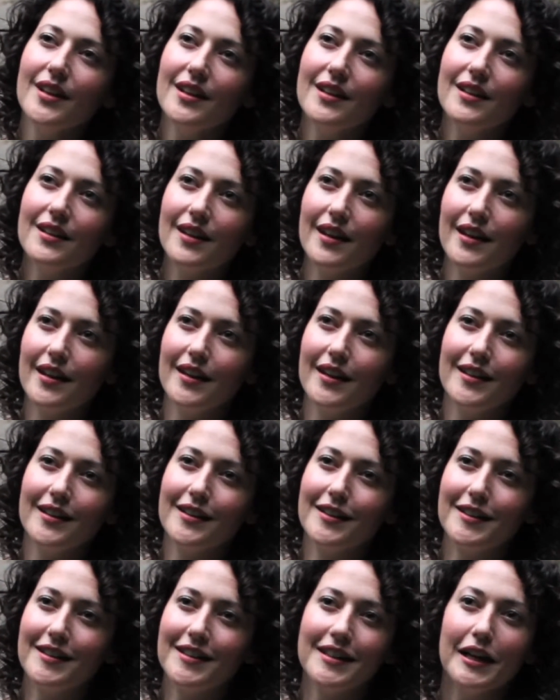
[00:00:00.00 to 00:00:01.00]
they
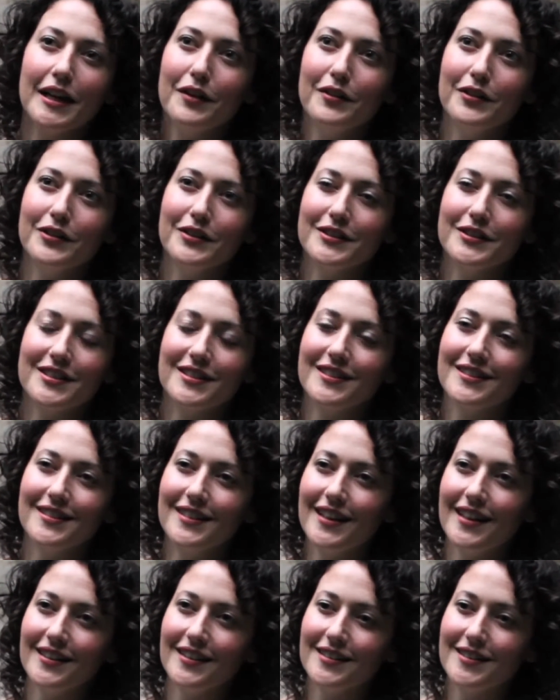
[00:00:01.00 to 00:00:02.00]
giggled,
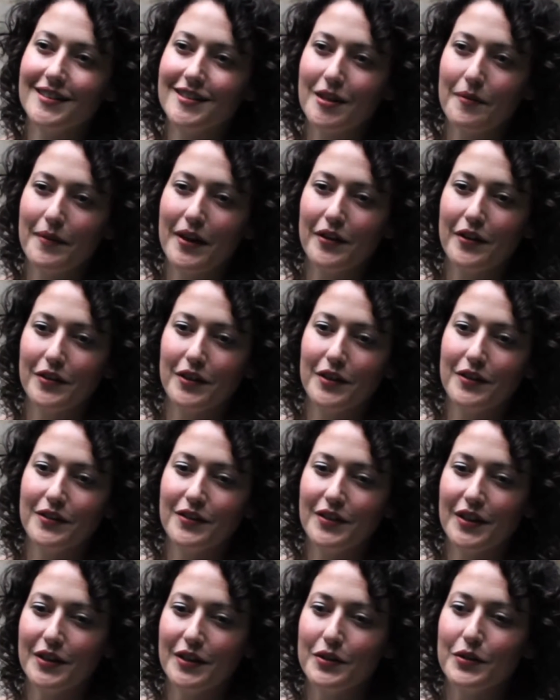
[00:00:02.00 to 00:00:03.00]
and somehow
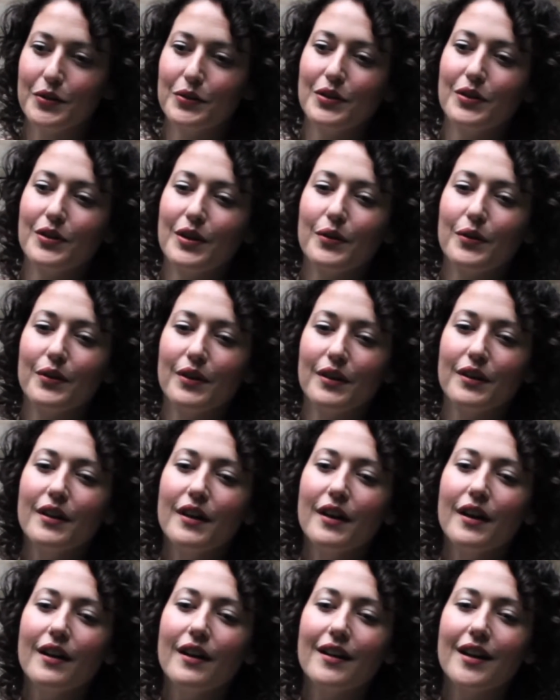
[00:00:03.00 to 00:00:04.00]
they knew that they were
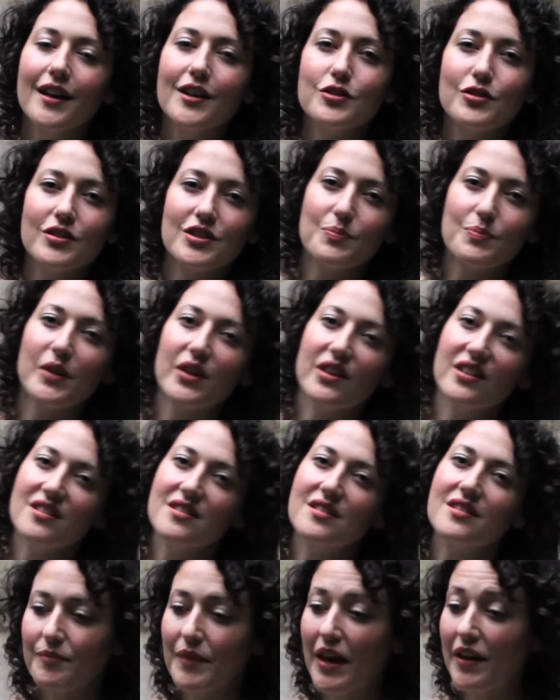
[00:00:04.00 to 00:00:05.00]
kindred
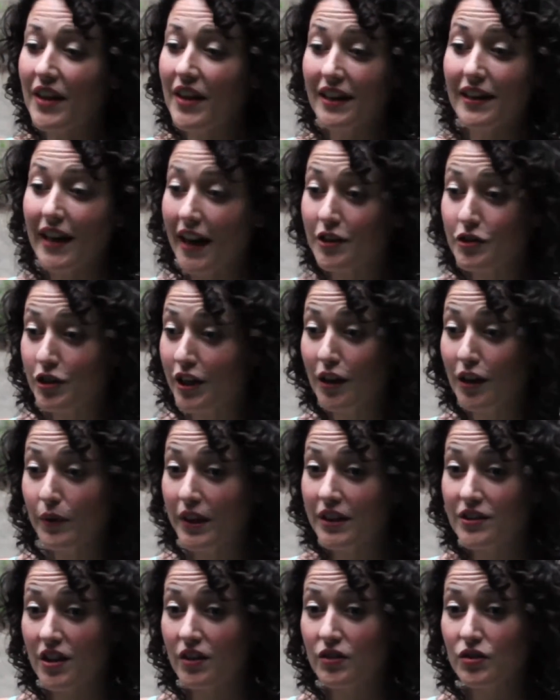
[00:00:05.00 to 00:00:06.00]
spirits. And then Adrienne
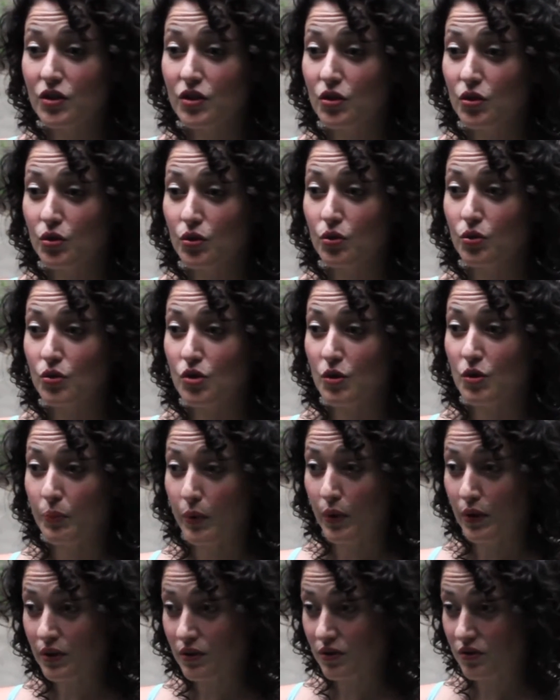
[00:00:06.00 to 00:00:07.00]
went on to
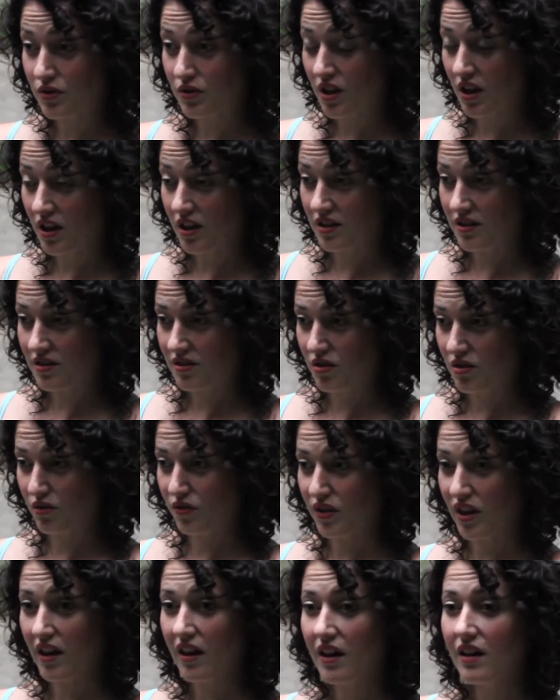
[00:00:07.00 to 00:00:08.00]
support
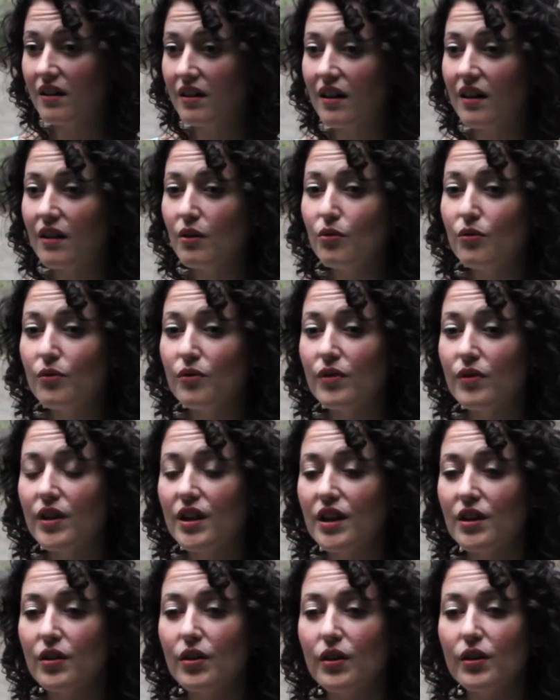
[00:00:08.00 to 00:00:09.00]
Sylvia
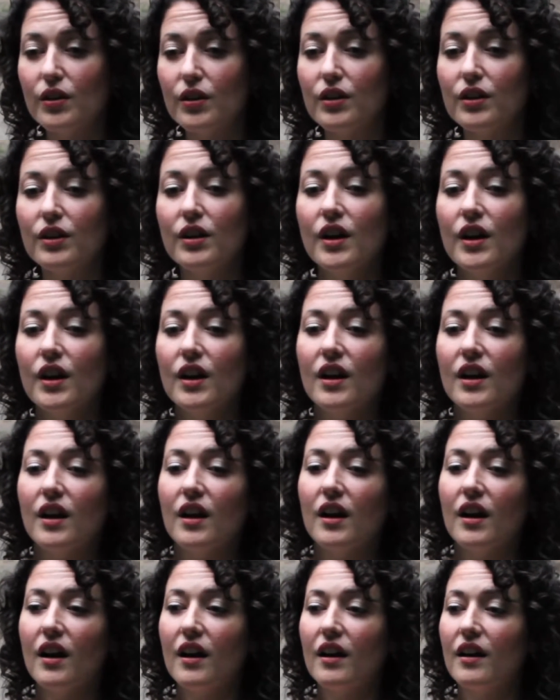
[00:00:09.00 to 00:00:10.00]
in her
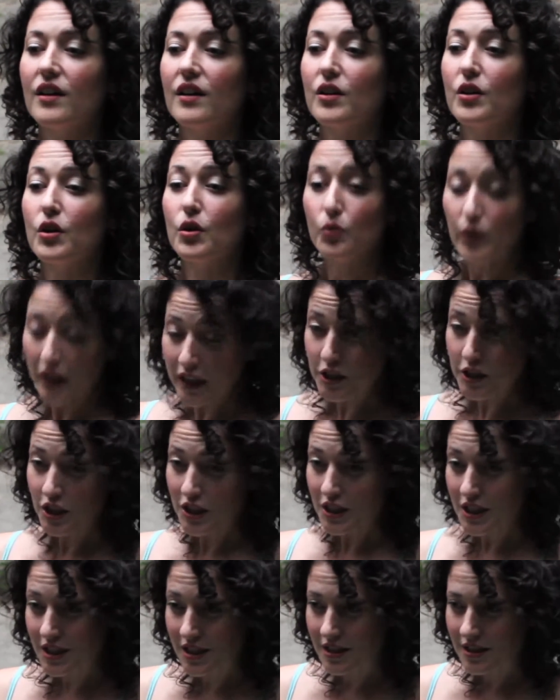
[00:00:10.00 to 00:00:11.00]

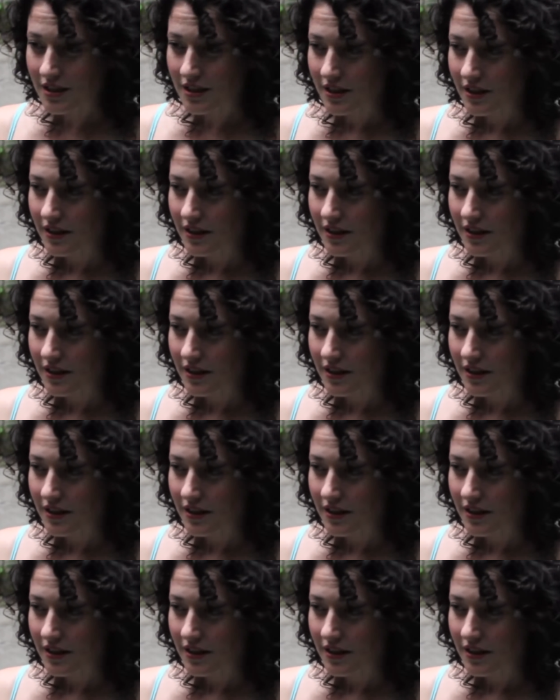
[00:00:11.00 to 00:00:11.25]
courageous